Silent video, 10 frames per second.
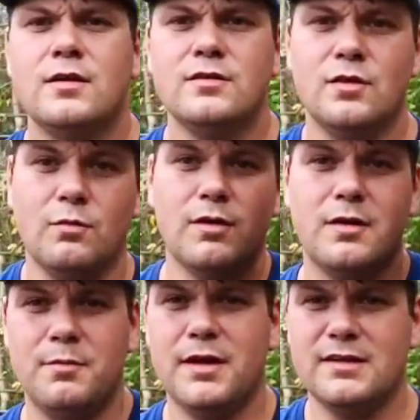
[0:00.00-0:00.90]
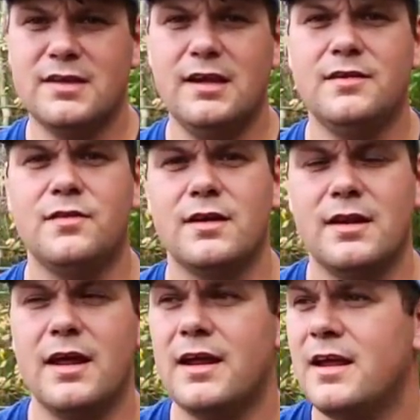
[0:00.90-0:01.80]
So one of the biggest keys for the
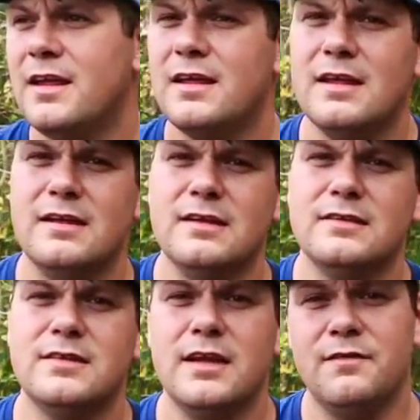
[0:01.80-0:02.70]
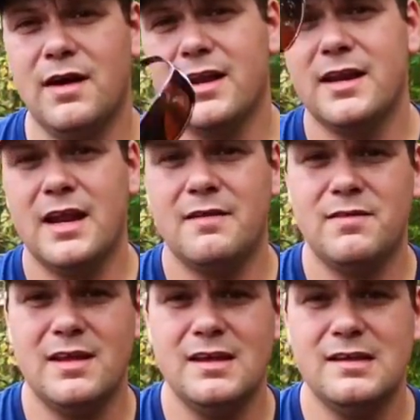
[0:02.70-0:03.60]
day is if I didn't
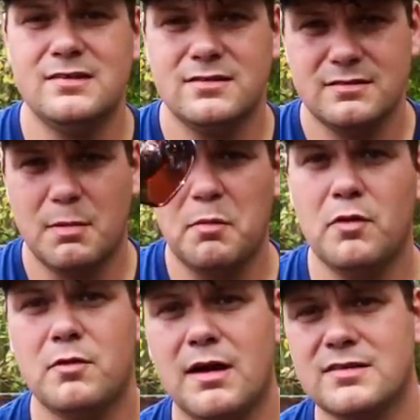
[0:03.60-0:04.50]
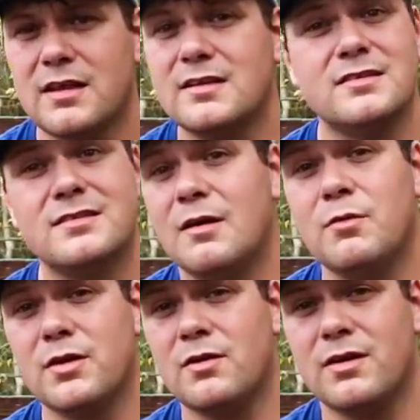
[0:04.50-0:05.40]
have these, my polarized glasses, I
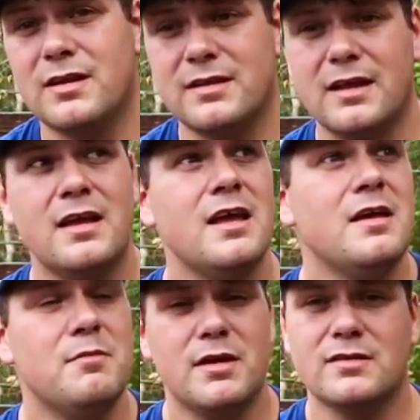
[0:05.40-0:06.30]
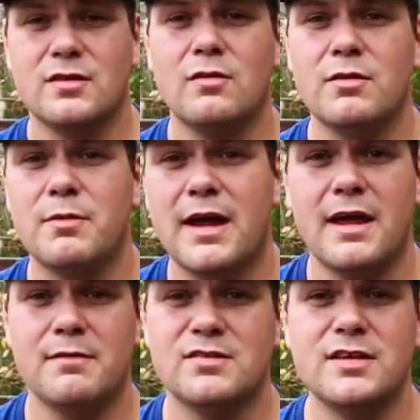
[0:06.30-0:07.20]
wouldn't have caught anything because the only way
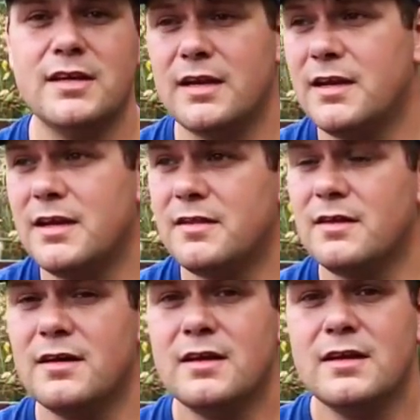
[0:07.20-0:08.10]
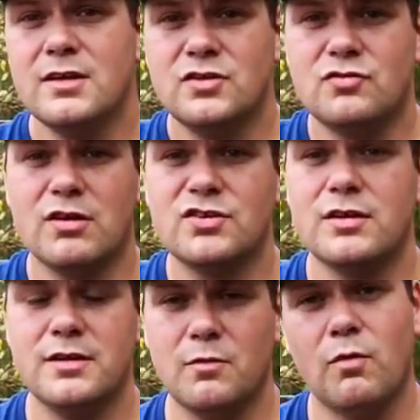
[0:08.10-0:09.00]
I ever seen any of the structure
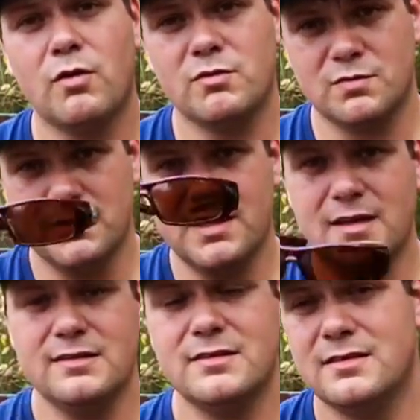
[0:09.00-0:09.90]
underneath the water was with these.